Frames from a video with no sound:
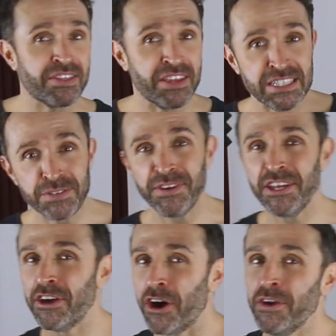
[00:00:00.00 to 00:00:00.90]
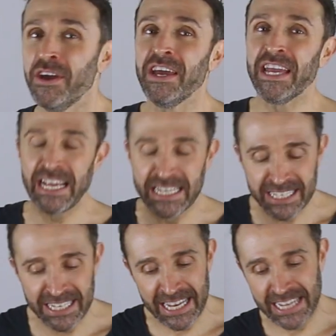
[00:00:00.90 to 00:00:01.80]
this video
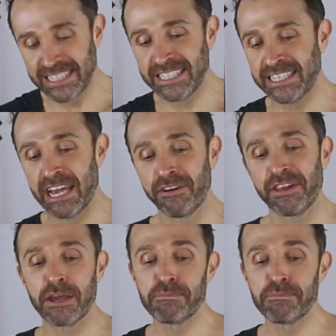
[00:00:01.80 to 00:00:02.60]
isn't necessarily